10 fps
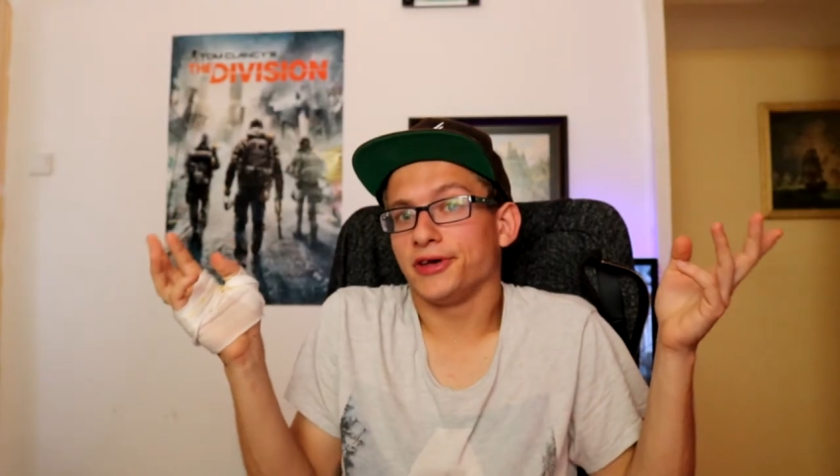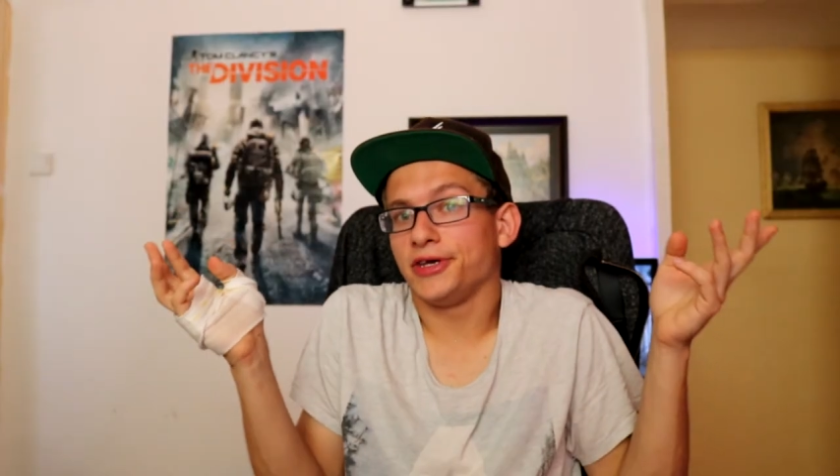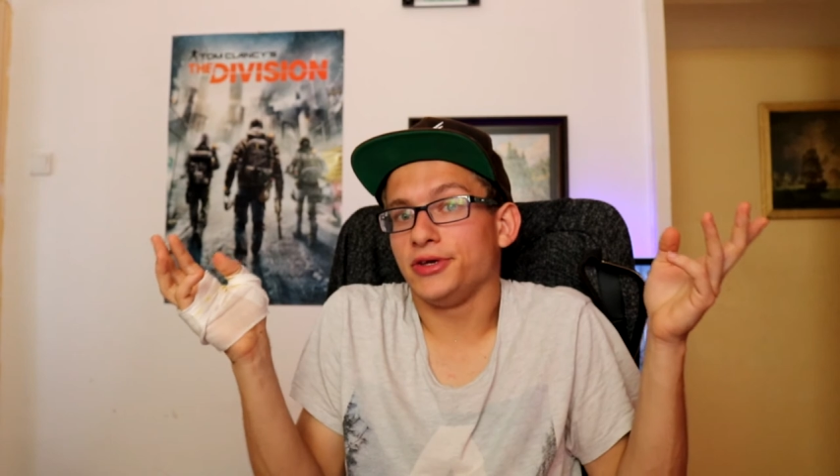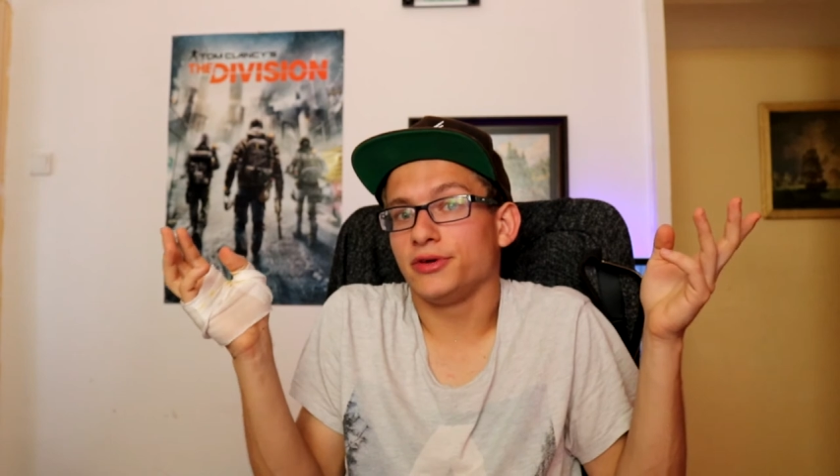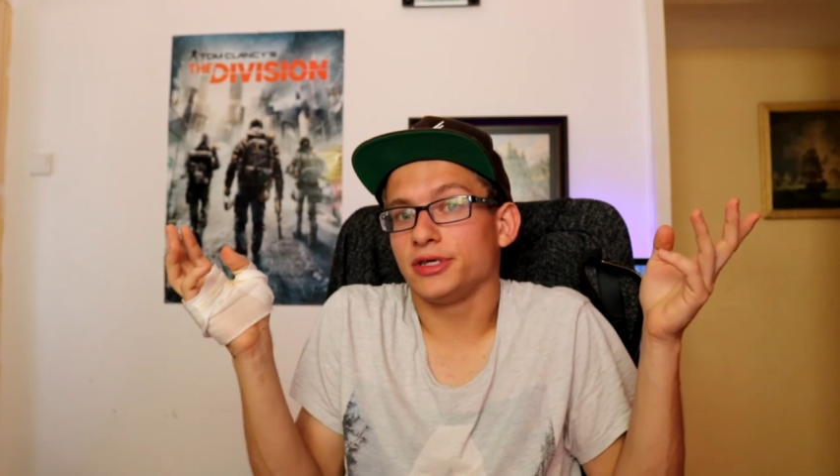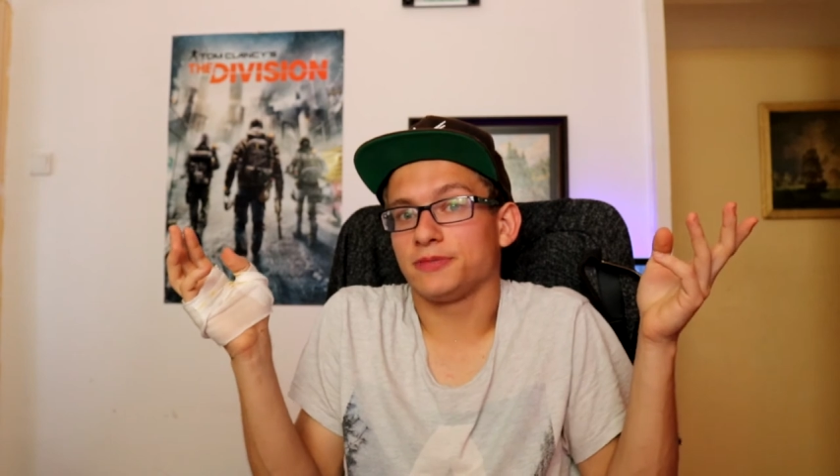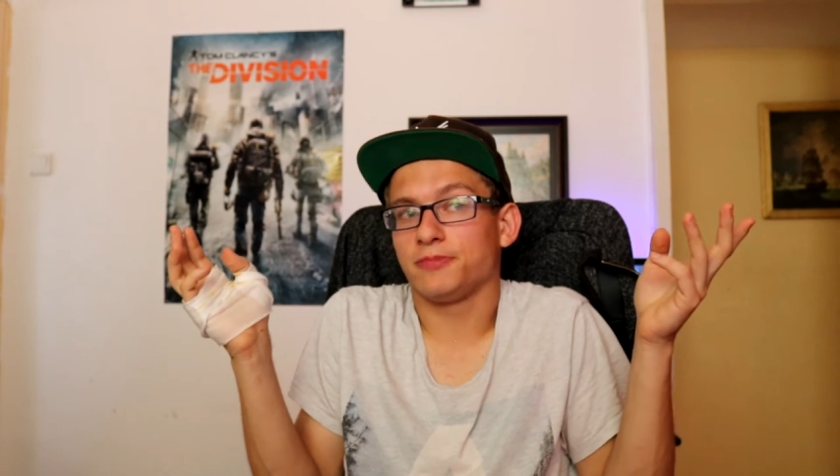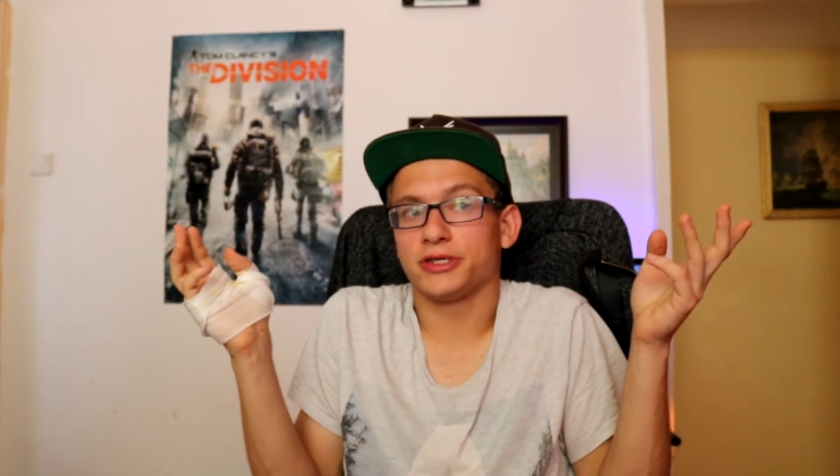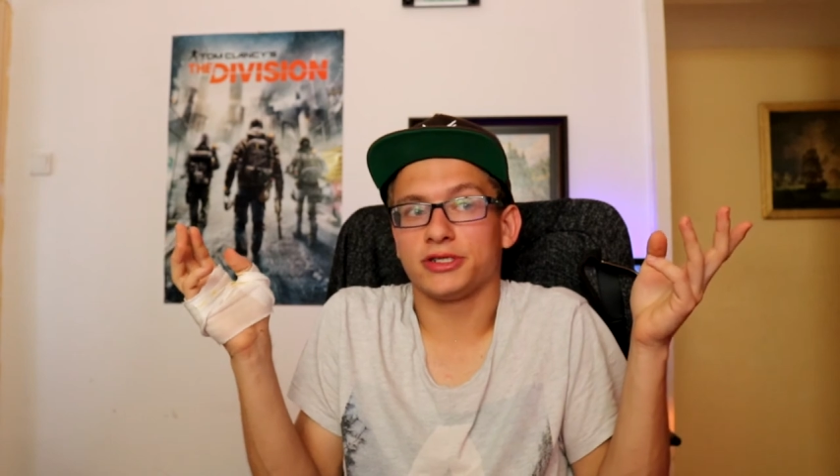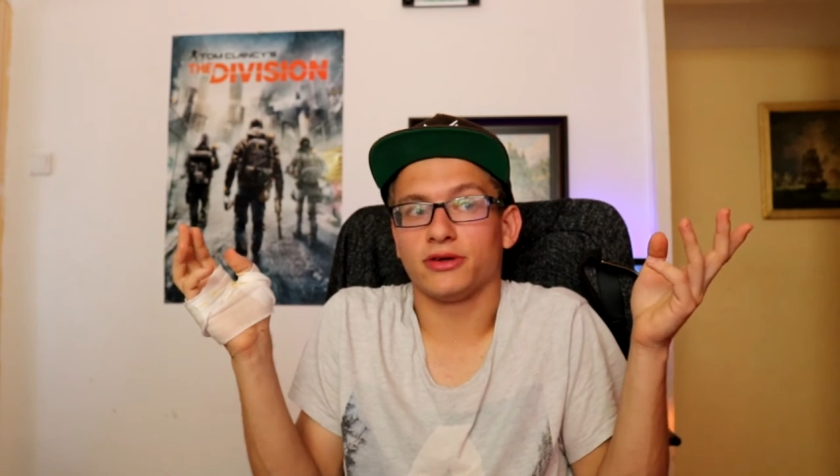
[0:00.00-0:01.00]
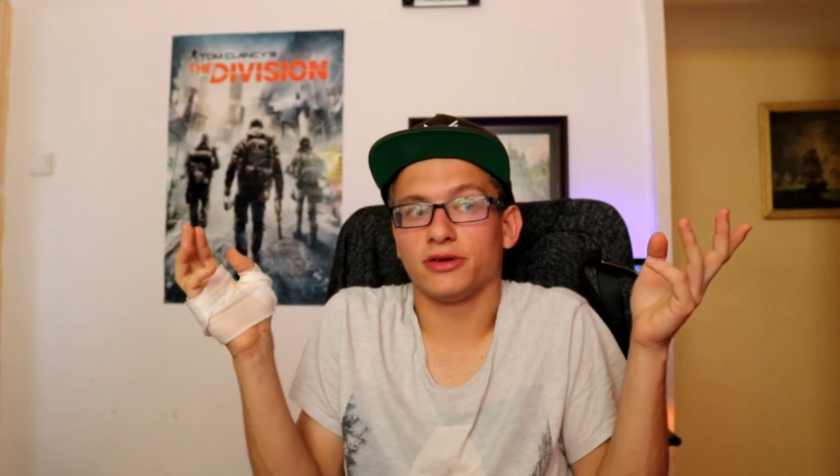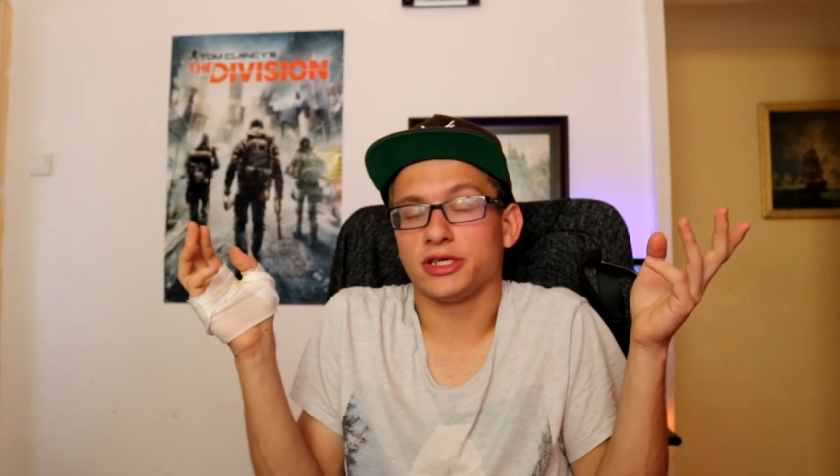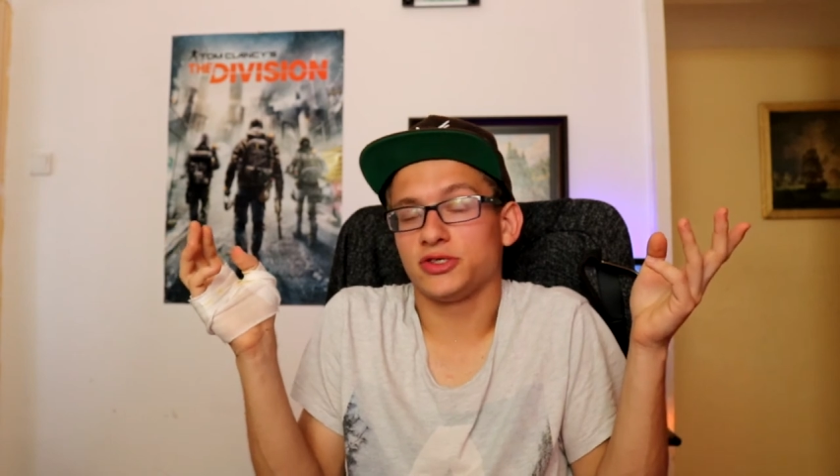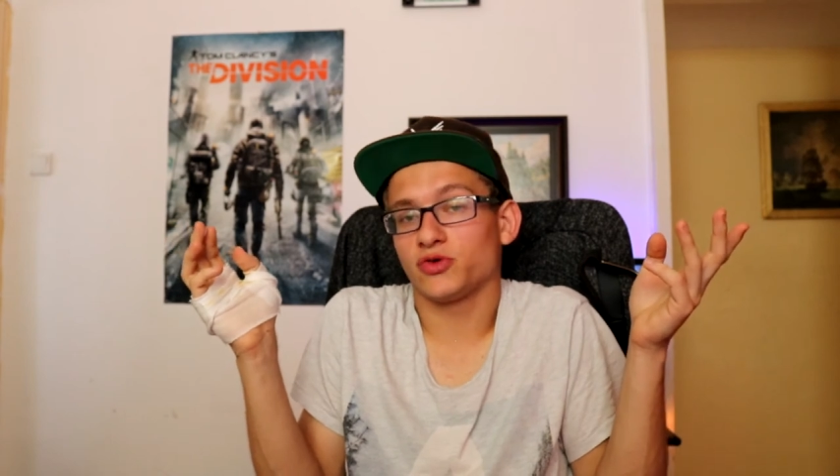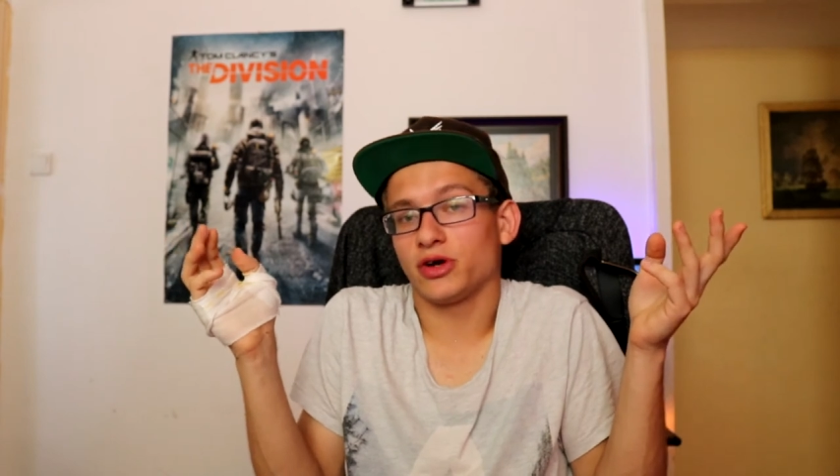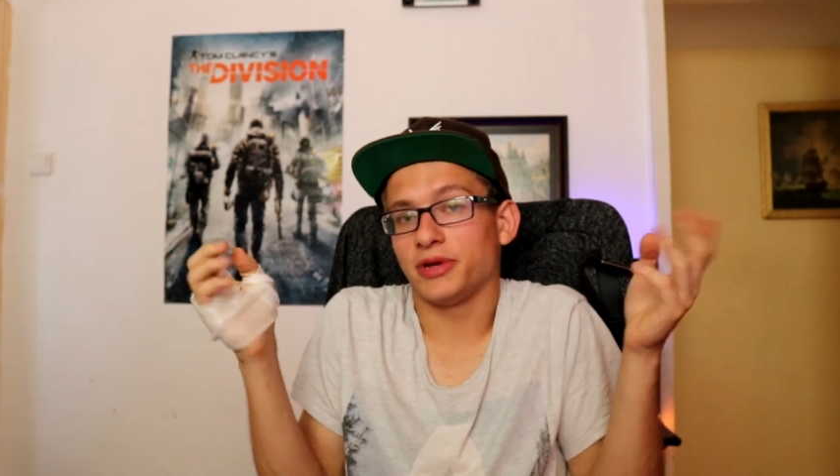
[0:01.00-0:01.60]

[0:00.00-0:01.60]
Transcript: cutest person on Instagram,